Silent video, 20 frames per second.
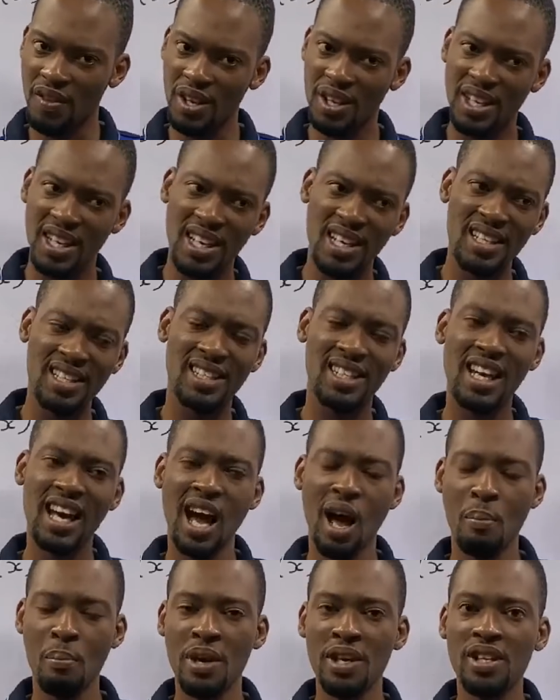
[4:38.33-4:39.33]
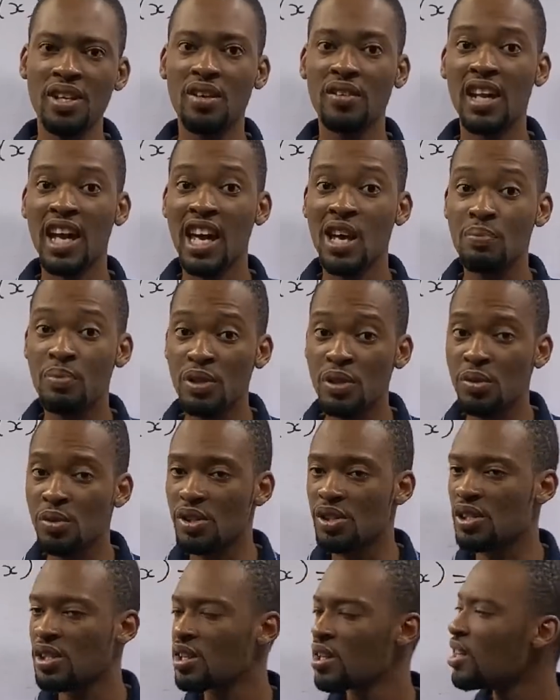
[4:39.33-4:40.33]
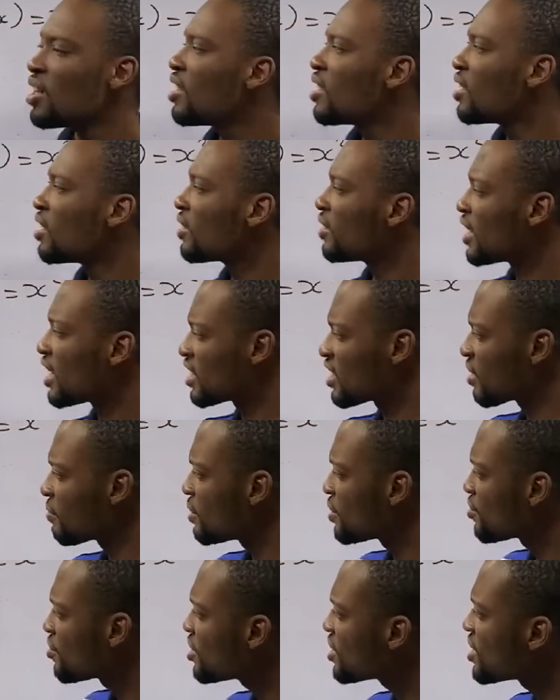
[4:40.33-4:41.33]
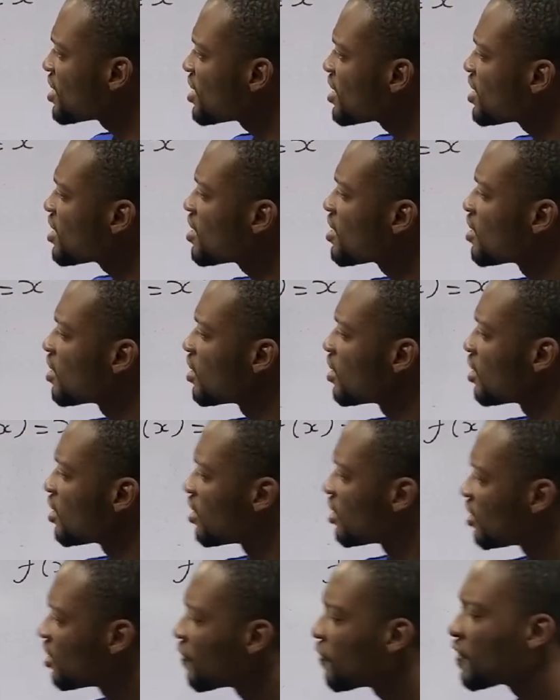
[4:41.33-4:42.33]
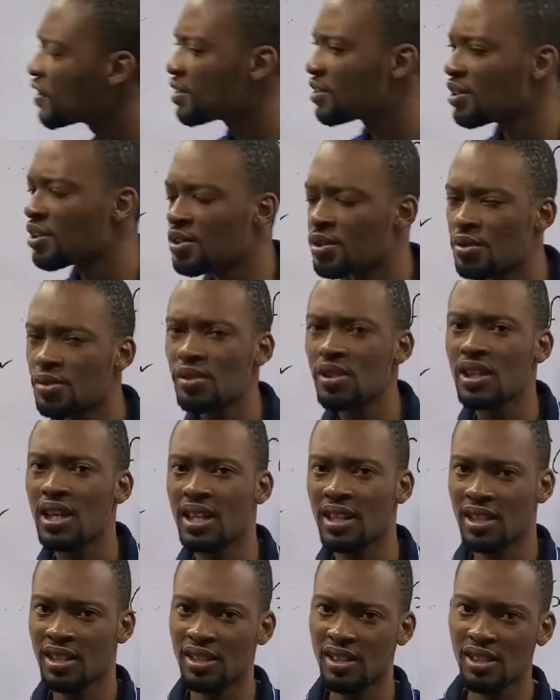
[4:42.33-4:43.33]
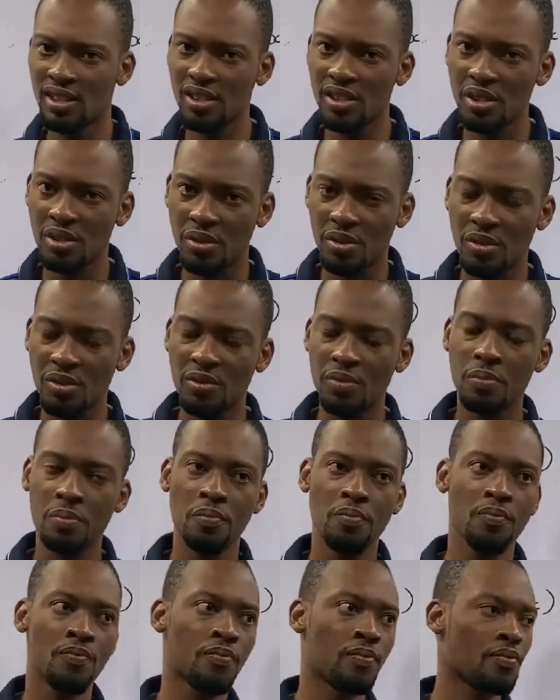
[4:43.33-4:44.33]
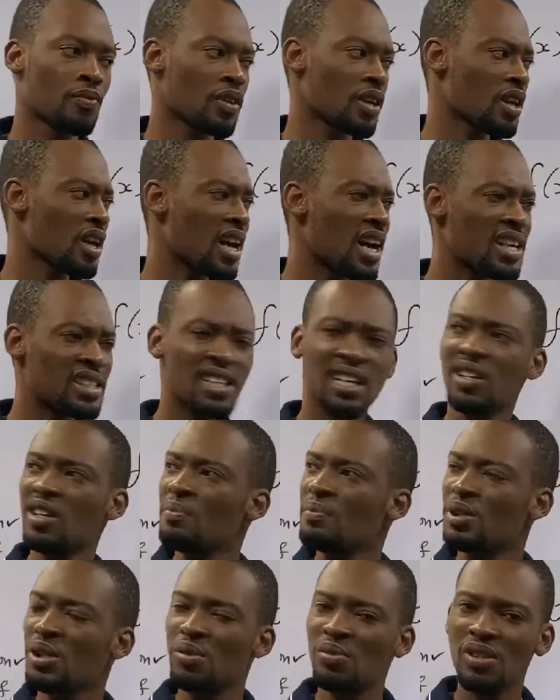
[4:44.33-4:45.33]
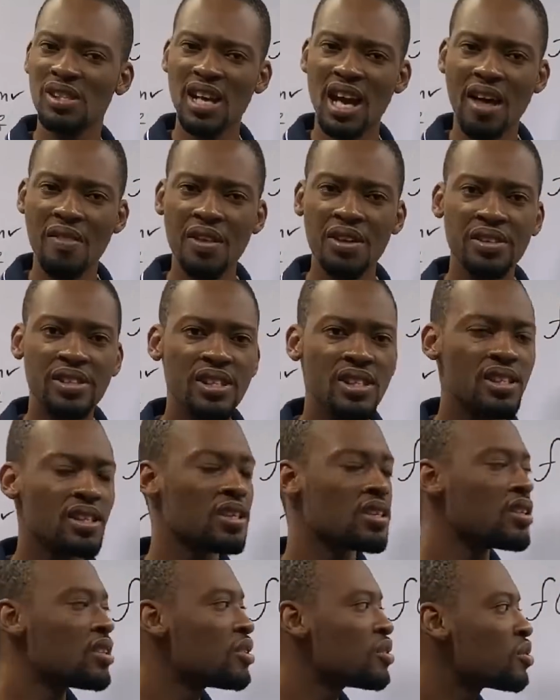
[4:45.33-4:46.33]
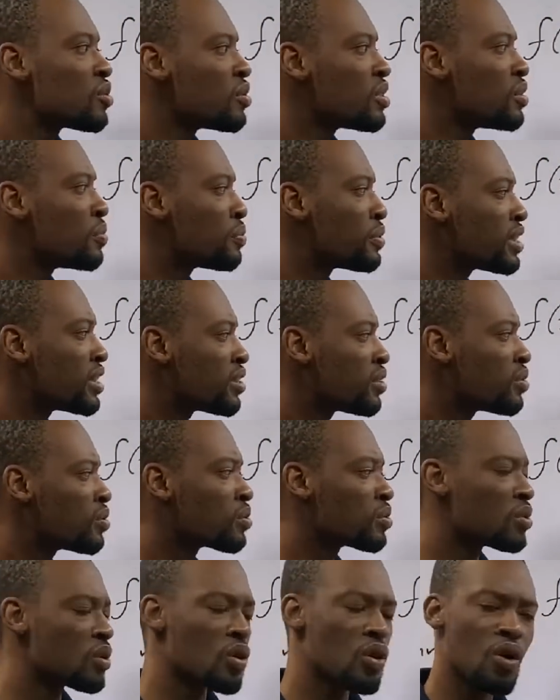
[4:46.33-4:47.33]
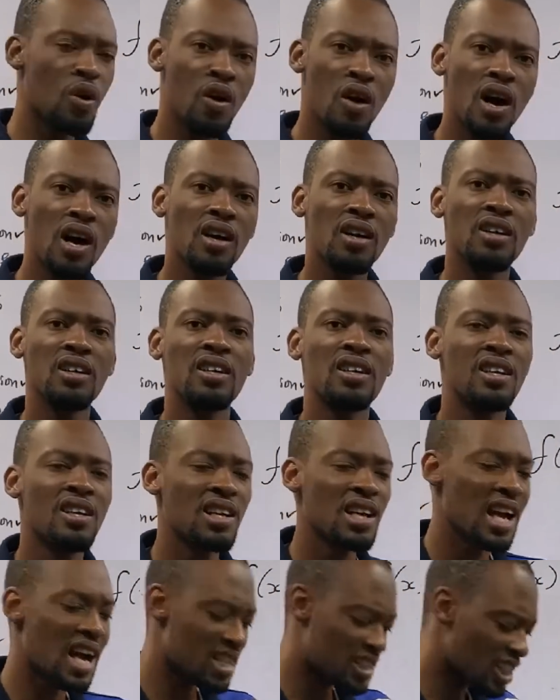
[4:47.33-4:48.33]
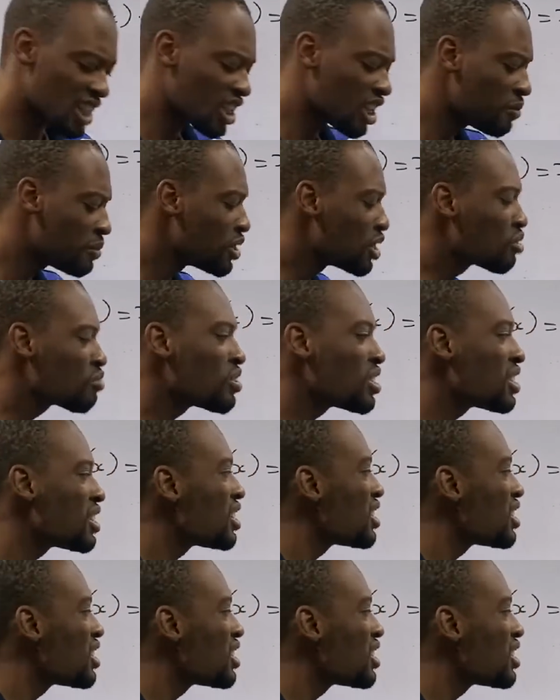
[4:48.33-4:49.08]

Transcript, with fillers: the next, and many other episodes that shall be treating differentiation and integration, I shall not be doing anything to impress you, or I shall not be doing